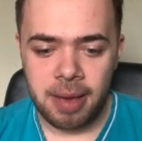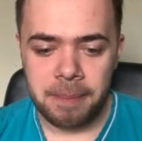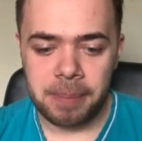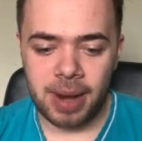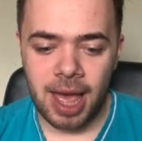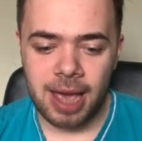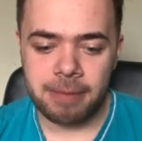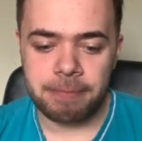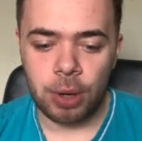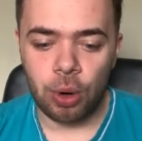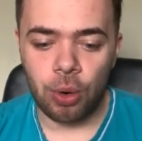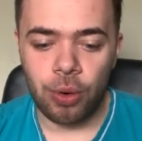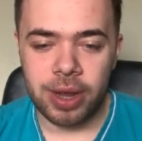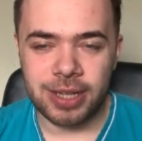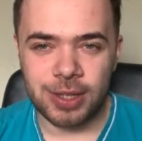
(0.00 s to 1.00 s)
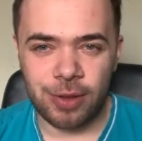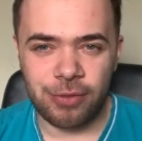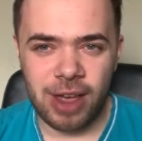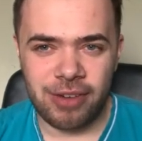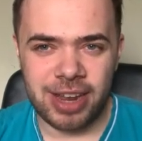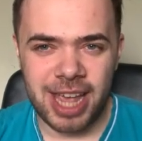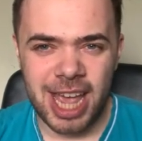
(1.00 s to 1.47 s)
Blackpool is a
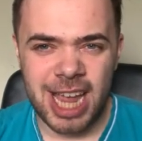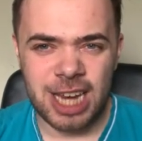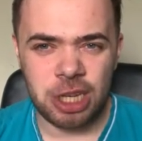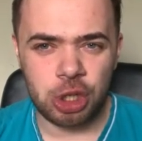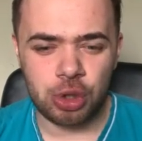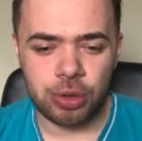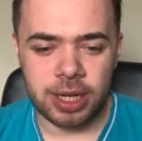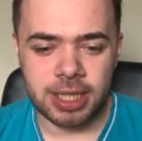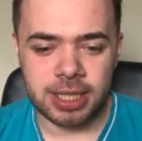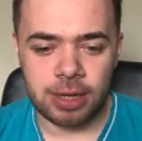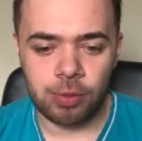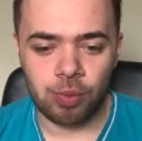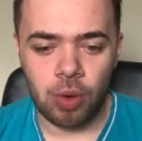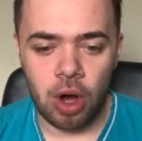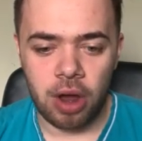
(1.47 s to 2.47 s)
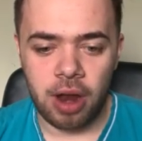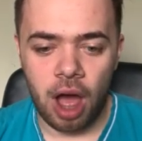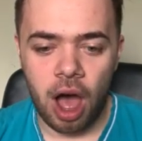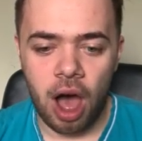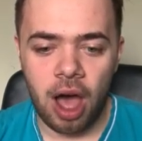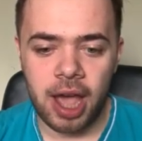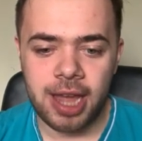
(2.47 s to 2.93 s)
very interesting one.
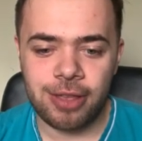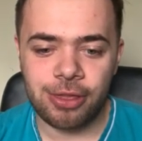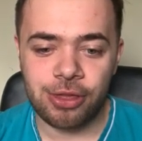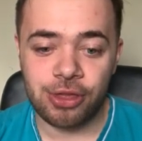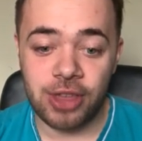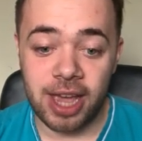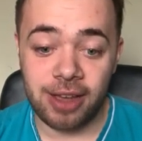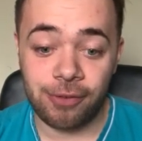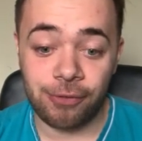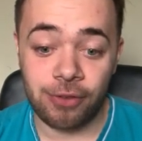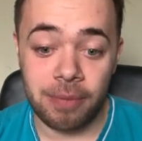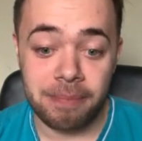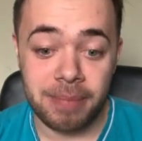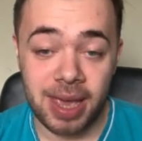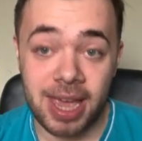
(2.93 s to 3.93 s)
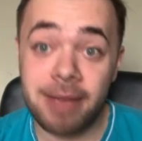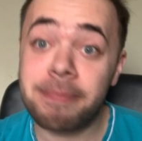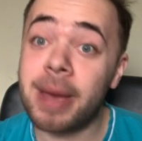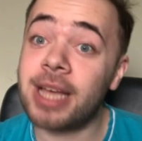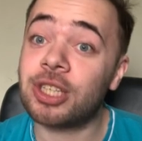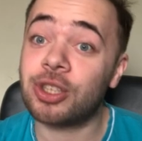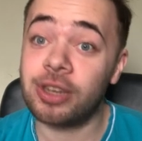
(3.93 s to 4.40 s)
I think for me,
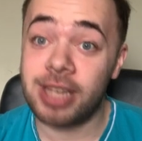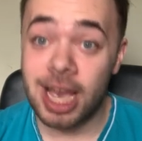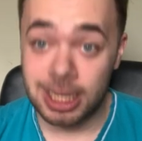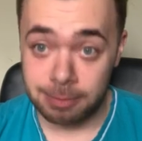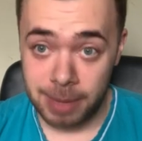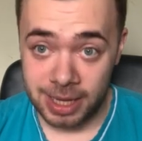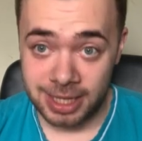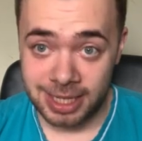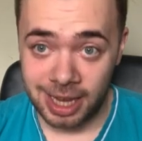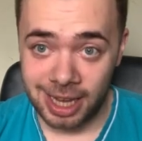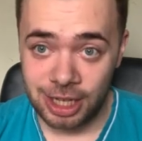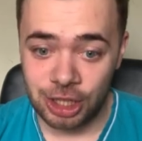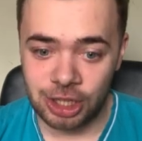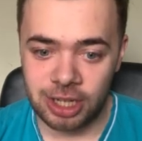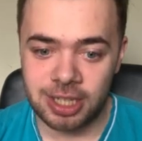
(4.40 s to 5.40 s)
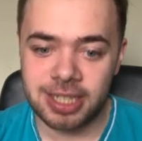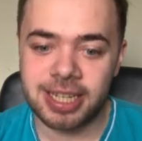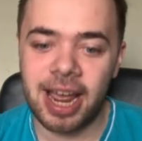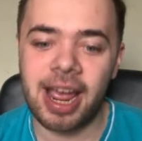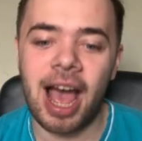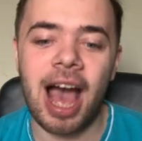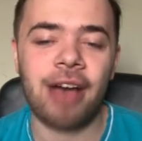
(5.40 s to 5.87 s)
based on the expectations,
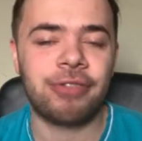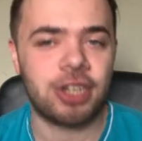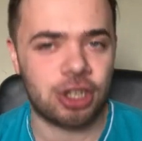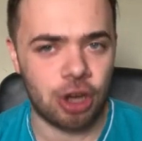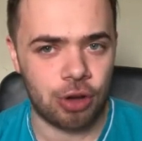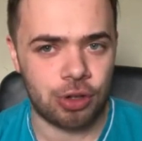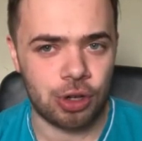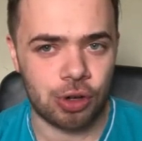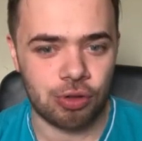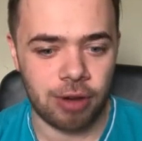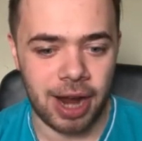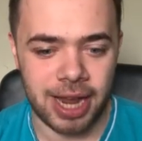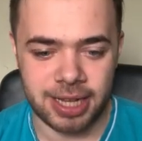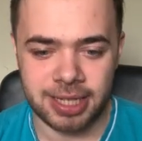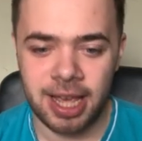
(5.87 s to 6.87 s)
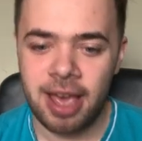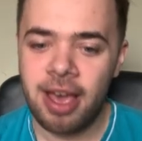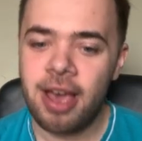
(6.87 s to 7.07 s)
they have to go to great.